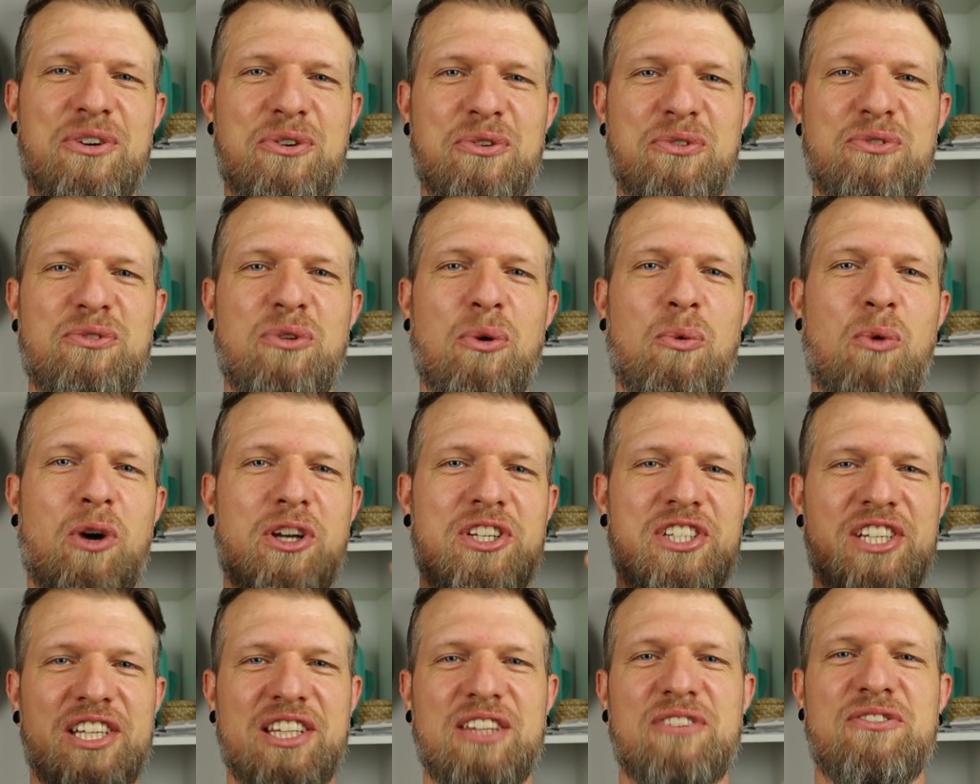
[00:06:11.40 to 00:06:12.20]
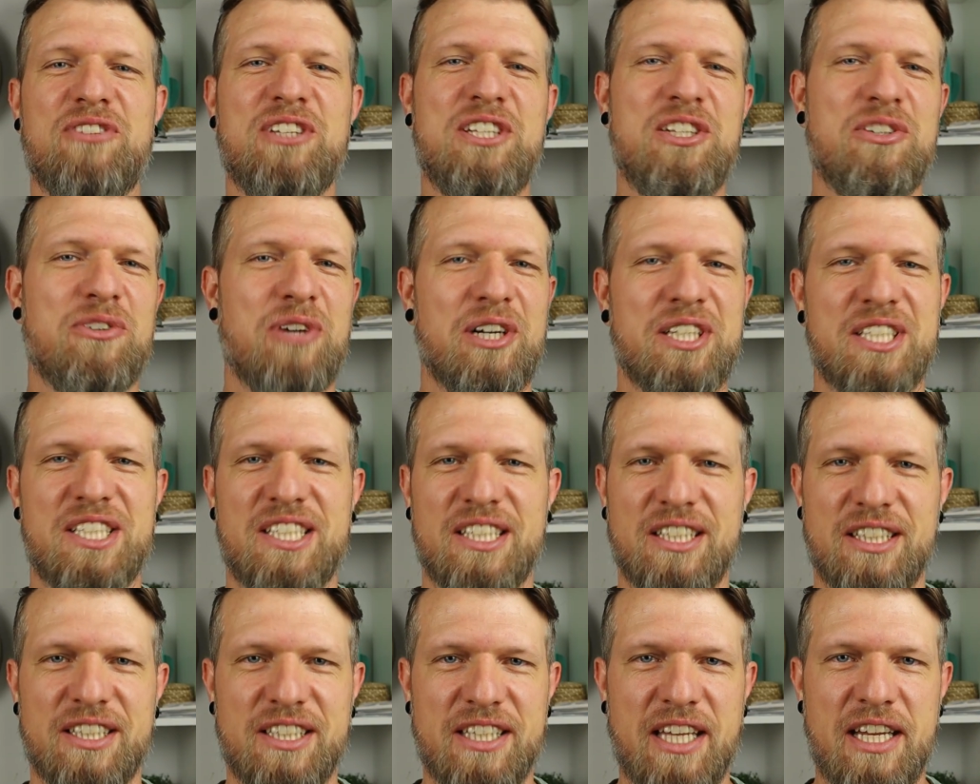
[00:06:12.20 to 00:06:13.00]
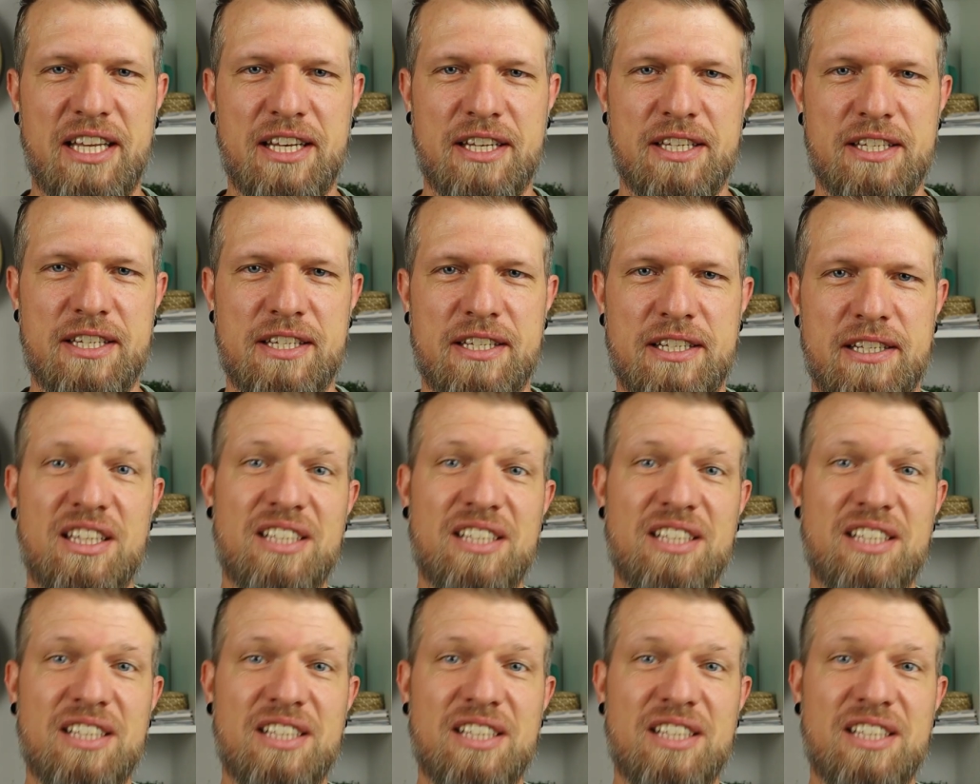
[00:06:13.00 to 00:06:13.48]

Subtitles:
you for watching the video until the end.